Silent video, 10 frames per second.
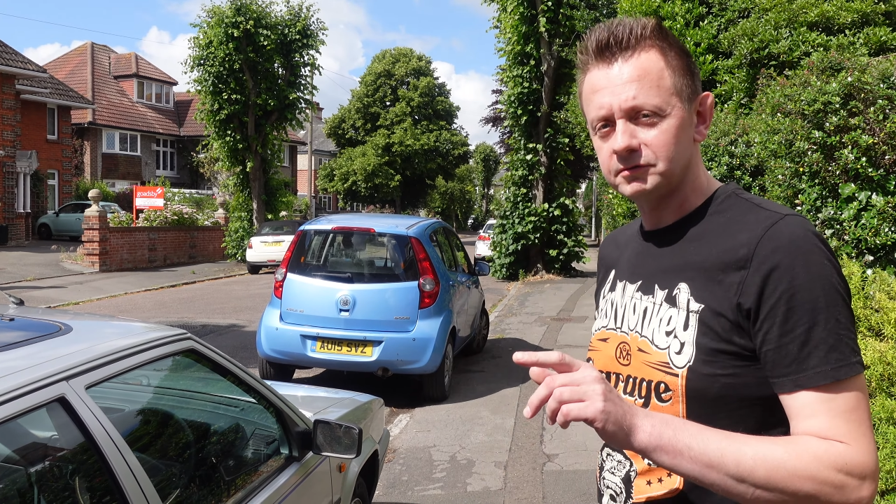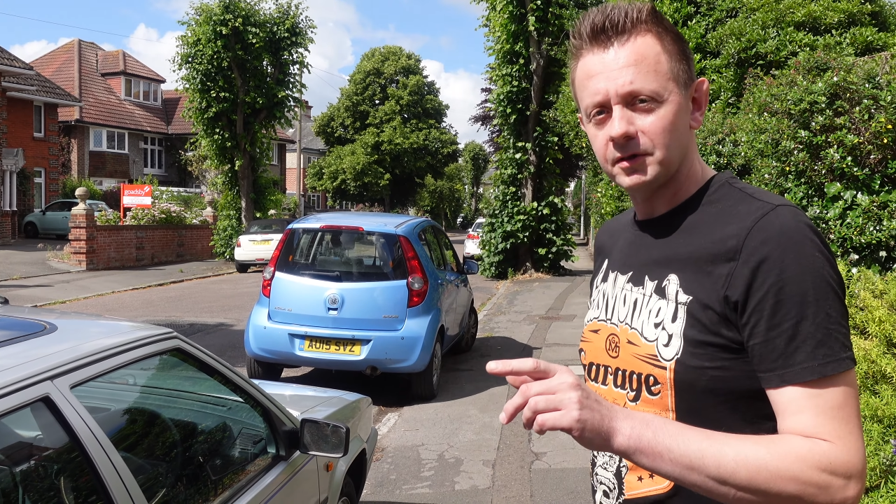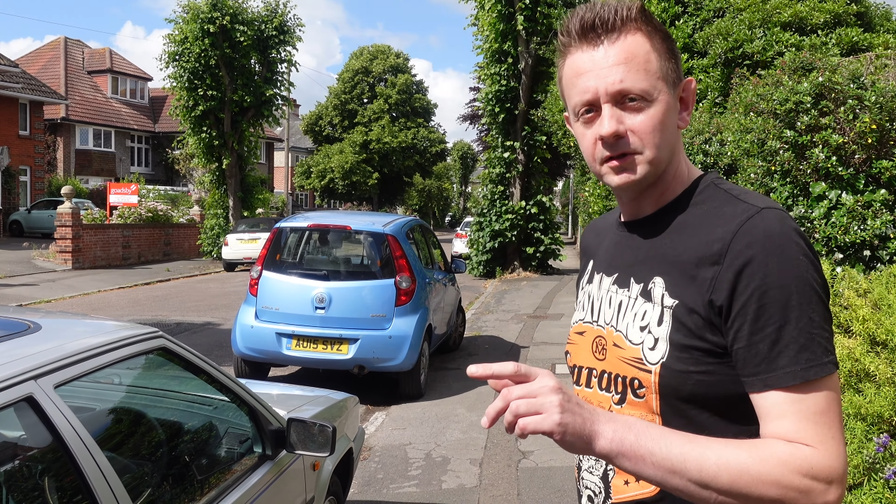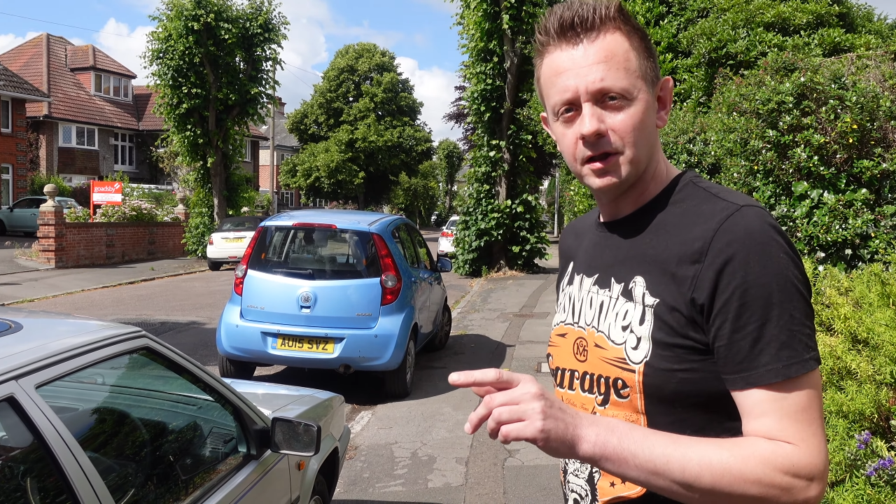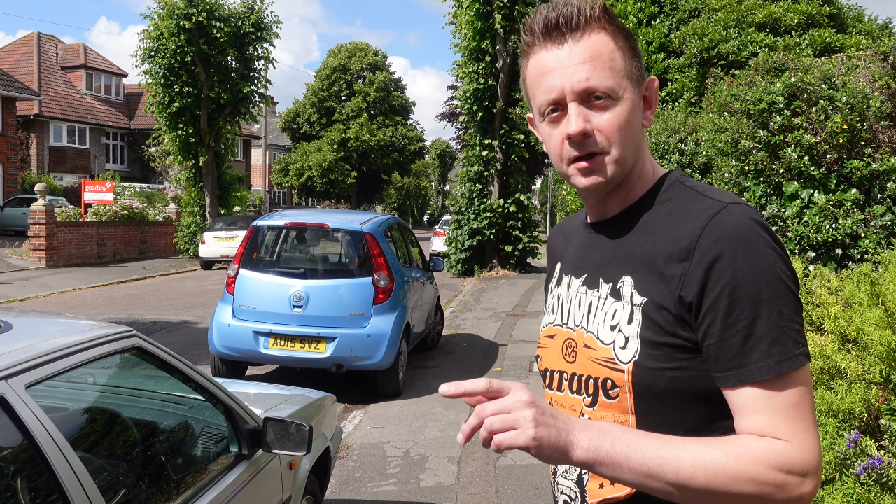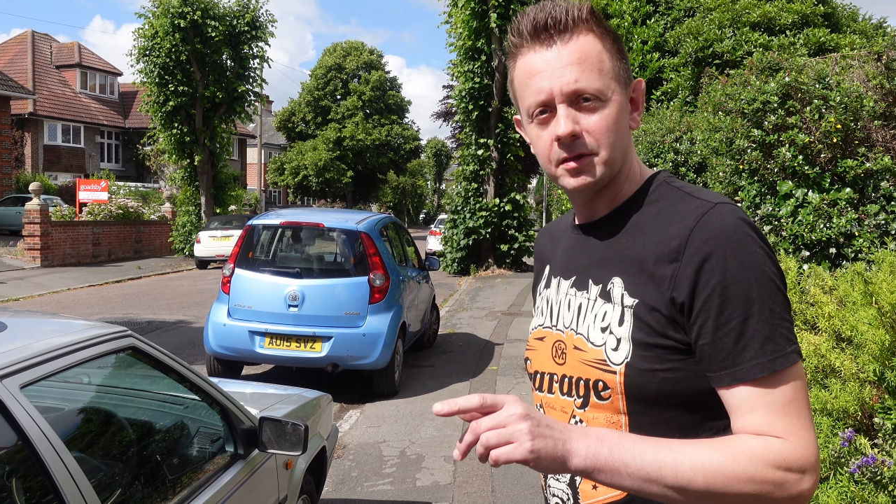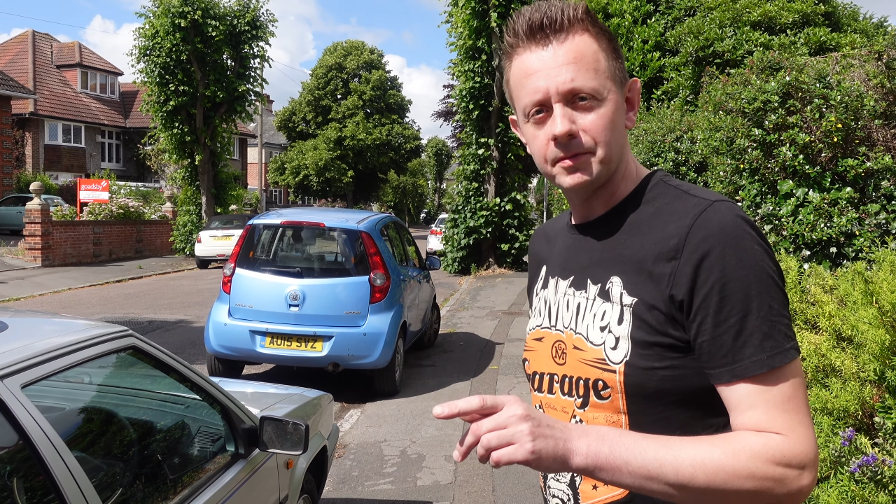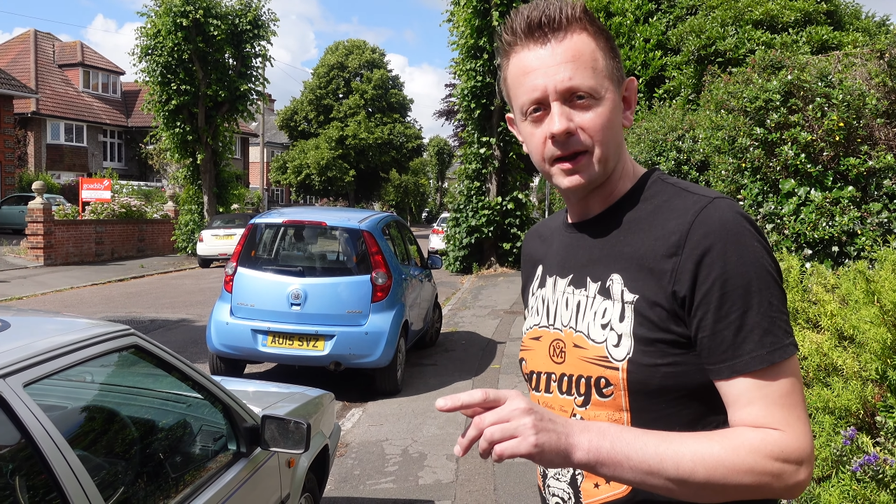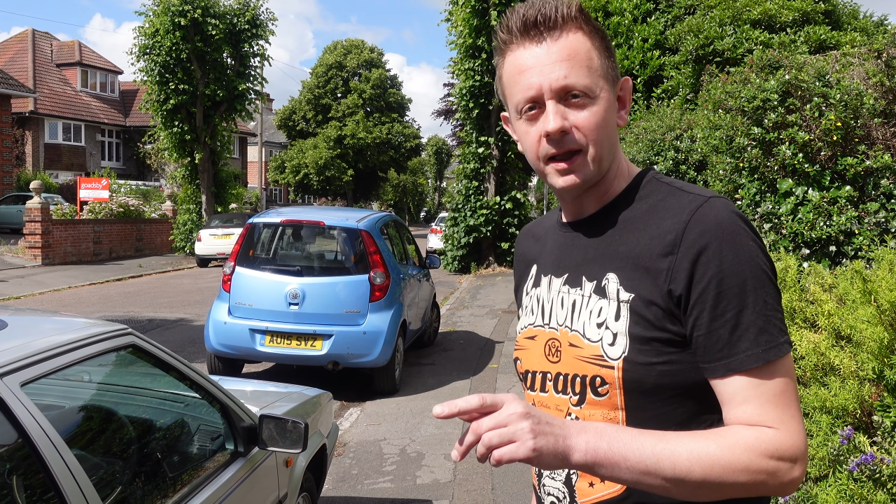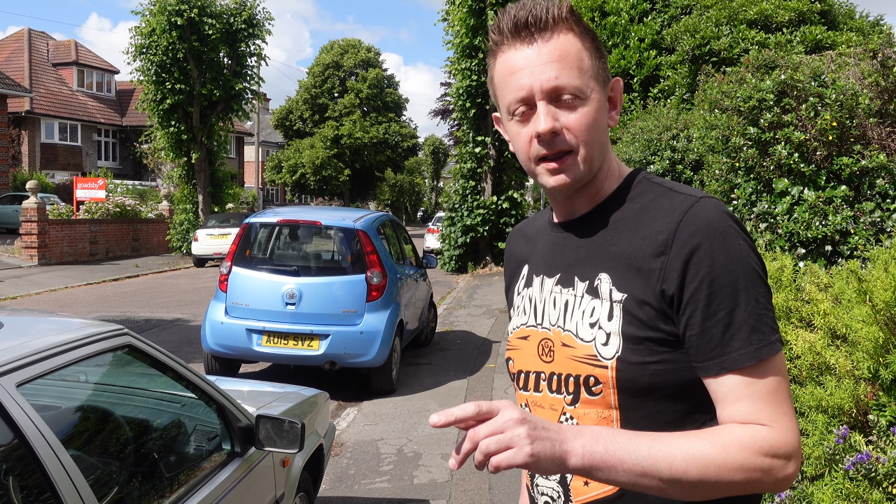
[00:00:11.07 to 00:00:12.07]
rather low at the
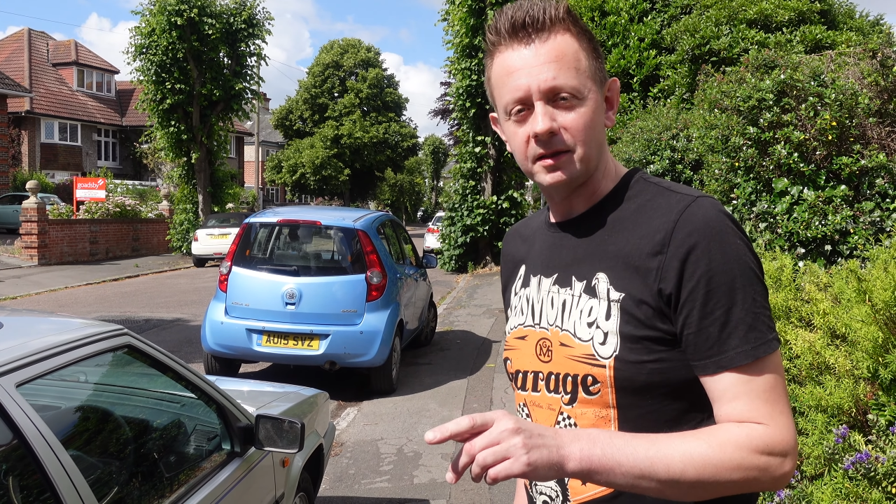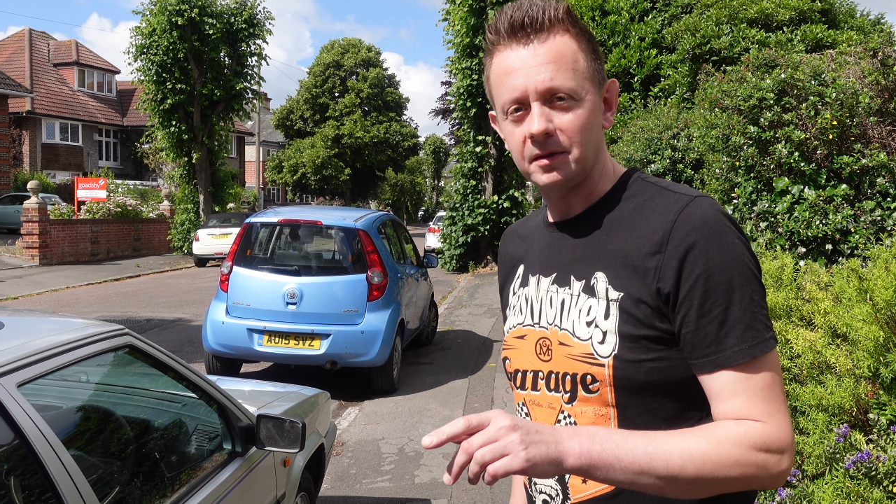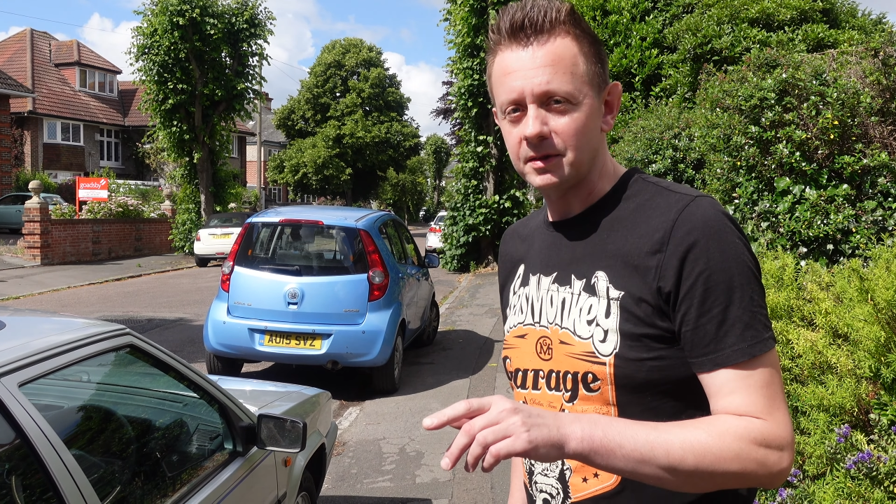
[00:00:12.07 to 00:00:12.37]
back end,